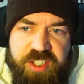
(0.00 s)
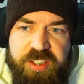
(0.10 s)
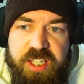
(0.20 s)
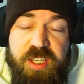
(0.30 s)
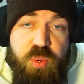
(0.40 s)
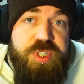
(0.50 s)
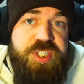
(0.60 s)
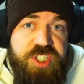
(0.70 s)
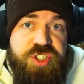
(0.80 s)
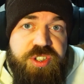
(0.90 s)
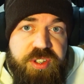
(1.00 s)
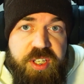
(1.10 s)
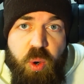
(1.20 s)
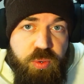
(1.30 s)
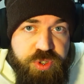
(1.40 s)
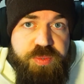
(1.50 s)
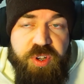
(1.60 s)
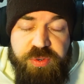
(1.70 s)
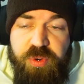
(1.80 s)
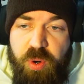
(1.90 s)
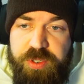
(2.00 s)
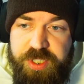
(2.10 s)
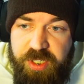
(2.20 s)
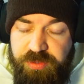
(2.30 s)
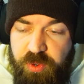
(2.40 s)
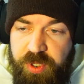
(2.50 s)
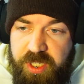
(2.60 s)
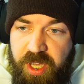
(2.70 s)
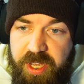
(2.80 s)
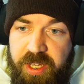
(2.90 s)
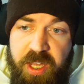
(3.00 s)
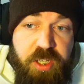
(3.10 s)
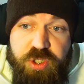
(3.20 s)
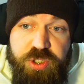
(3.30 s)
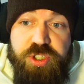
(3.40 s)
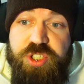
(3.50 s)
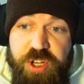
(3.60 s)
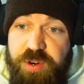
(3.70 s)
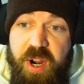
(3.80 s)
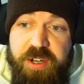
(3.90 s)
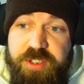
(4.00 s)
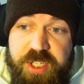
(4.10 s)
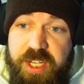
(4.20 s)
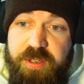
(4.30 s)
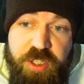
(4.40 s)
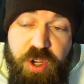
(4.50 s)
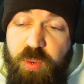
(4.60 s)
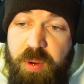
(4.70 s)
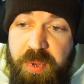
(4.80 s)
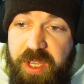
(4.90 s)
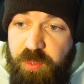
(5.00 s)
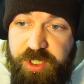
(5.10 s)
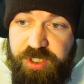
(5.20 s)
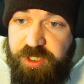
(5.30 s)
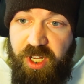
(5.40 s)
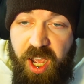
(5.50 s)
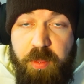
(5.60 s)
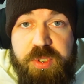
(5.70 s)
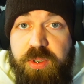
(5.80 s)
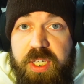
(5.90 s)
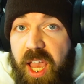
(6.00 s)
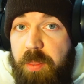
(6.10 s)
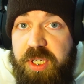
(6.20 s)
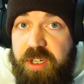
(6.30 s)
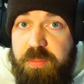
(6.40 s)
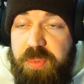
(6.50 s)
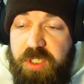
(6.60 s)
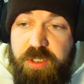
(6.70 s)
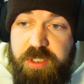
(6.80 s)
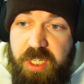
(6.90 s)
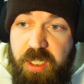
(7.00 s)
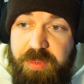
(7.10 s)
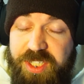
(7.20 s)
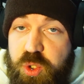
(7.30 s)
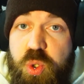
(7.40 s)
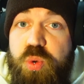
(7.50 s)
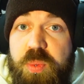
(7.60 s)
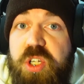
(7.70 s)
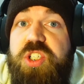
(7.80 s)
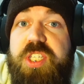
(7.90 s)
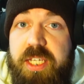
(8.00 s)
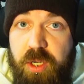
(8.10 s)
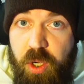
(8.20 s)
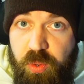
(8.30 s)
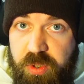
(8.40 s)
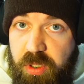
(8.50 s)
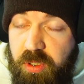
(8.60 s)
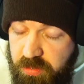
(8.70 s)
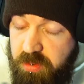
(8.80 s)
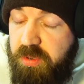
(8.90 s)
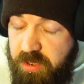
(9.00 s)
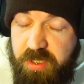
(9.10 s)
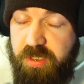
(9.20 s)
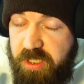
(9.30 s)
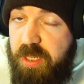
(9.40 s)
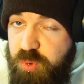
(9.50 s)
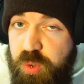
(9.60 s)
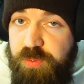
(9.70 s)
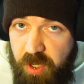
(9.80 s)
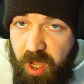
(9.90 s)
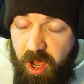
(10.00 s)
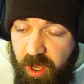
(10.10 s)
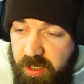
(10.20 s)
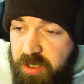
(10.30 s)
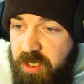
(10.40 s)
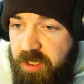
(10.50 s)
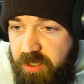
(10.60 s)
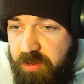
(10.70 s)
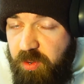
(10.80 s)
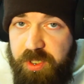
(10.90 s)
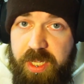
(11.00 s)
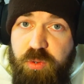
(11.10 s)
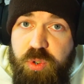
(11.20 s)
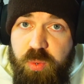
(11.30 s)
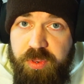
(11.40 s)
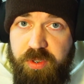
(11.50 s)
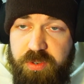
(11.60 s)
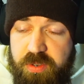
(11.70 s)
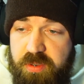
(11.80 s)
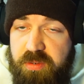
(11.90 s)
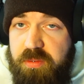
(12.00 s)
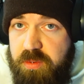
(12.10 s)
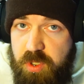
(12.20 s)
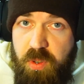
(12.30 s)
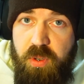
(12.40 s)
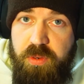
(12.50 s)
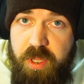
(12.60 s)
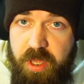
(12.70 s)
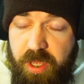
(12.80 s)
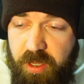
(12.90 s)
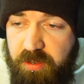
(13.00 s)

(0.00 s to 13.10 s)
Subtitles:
Like the Inquisition, the ultimate authority in 40k, could just turn around and say, you know what, mate, we're just going to absolutely hammer you because that's too much Xeno, you know? It's a step too far. Got an Elder with us. What's going on there?